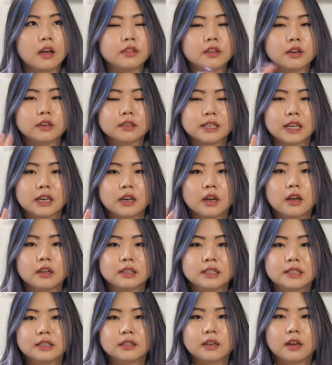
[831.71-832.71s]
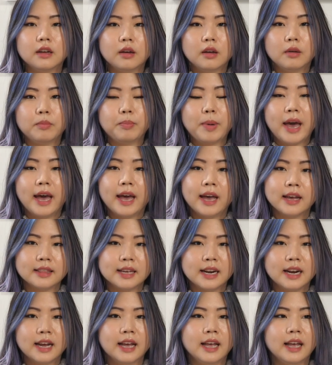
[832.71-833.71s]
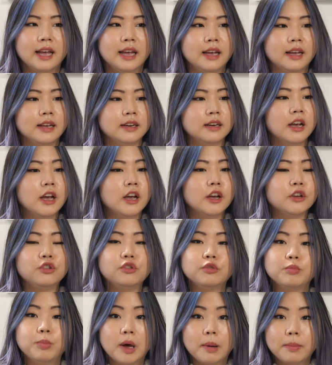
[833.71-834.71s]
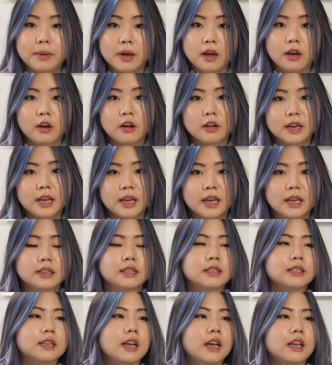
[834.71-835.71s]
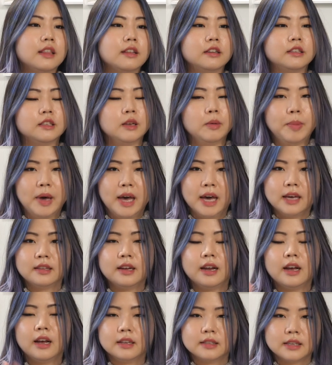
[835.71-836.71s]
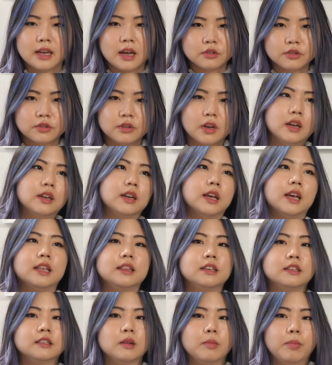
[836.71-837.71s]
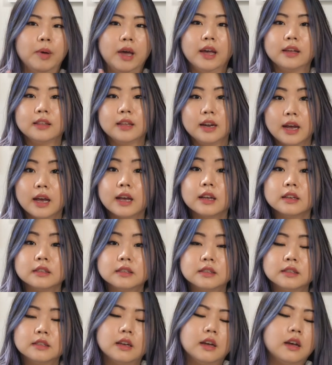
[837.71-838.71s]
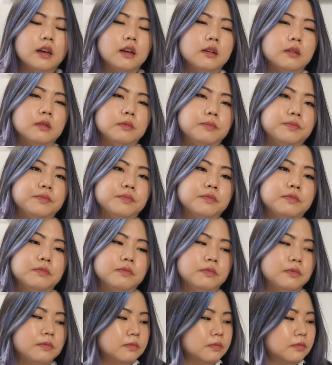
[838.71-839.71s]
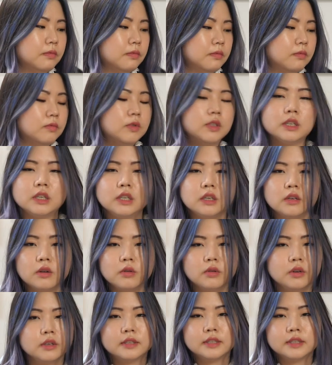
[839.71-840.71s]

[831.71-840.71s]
there's like a bag that had Yubaba on it. There's a bag that has Haku on it. There's a bag that has Chihiro or